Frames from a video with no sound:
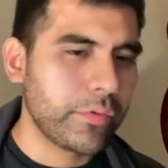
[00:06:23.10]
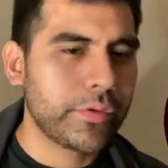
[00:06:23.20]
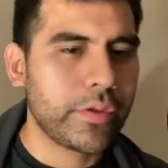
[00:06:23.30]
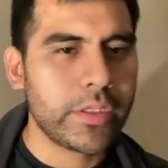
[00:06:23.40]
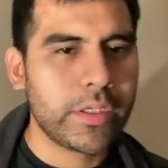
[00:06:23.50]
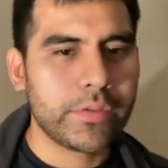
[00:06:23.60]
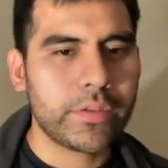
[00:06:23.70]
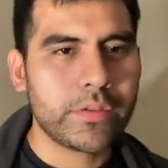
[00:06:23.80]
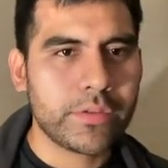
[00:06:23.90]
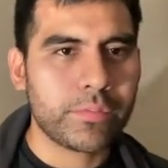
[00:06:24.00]
Sorry guys, I
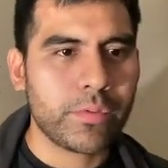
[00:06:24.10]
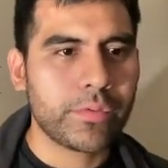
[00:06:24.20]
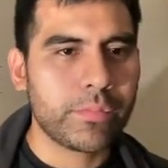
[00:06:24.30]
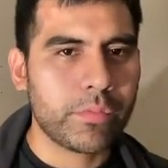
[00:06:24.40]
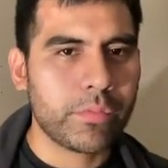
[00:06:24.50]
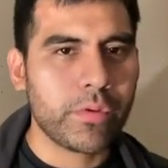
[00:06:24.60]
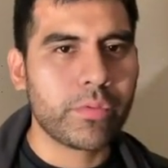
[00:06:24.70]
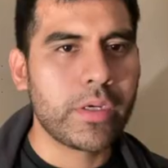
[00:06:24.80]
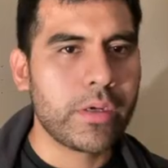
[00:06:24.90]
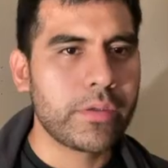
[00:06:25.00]
just wrote some code right
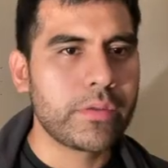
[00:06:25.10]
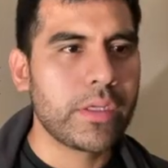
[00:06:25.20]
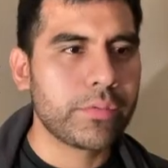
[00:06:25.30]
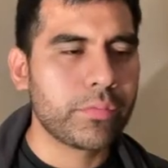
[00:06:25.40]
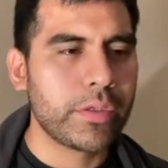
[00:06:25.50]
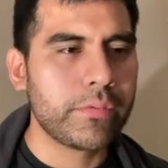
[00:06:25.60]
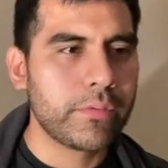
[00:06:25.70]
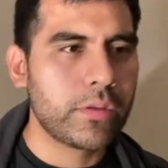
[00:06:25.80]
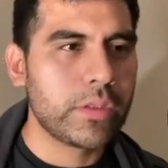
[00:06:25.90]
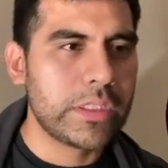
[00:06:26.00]
now, and you guys weren't
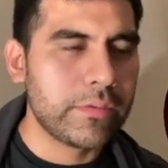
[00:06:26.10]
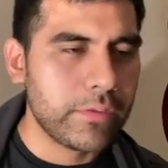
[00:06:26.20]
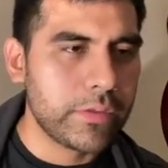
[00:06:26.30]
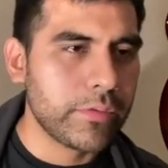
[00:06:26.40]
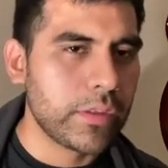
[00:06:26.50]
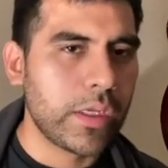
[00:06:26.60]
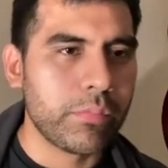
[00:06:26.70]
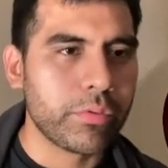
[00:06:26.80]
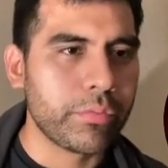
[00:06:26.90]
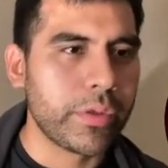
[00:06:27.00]
even
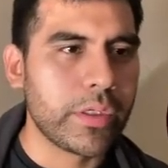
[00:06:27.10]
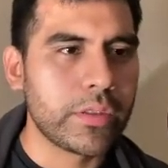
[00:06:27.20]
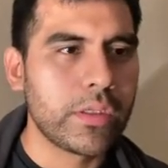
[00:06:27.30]
able to read it.